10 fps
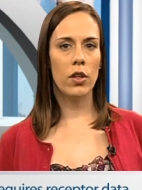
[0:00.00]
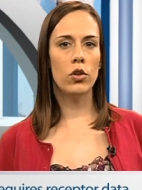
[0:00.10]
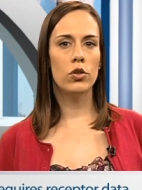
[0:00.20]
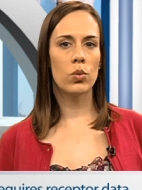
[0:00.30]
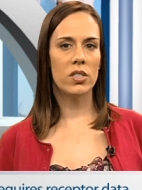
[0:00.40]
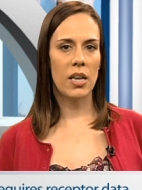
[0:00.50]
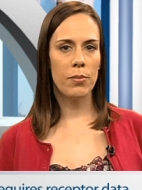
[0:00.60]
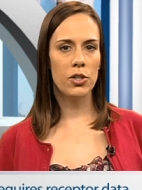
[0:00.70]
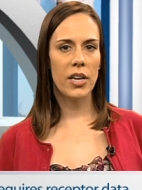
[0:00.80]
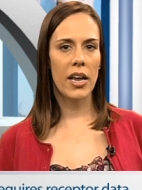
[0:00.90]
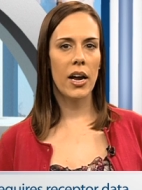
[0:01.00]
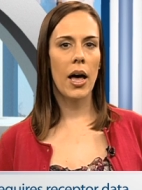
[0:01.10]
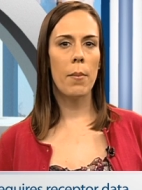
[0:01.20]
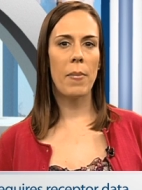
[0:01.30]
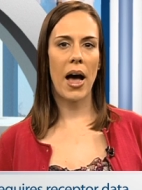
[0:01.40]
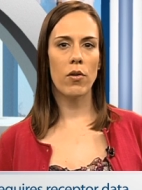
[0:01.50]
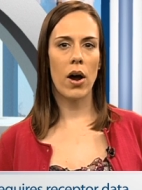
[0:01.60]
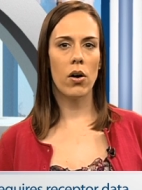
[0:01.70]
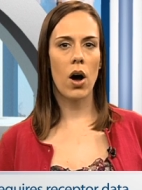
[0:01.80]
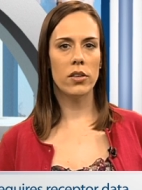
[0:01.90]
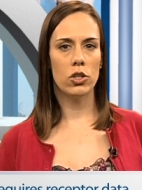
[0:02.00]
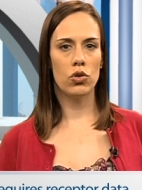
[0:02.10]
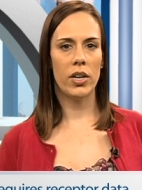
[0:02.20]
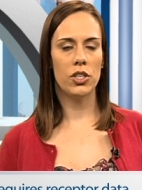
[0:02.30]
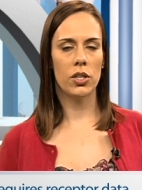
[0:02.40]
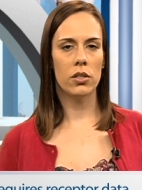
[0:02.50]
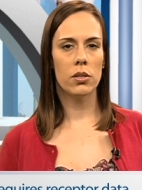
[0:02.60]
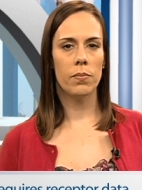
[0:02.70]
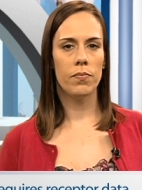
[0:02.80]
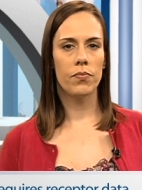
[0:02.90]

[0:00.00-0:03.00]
includes receptor data and background concentrations.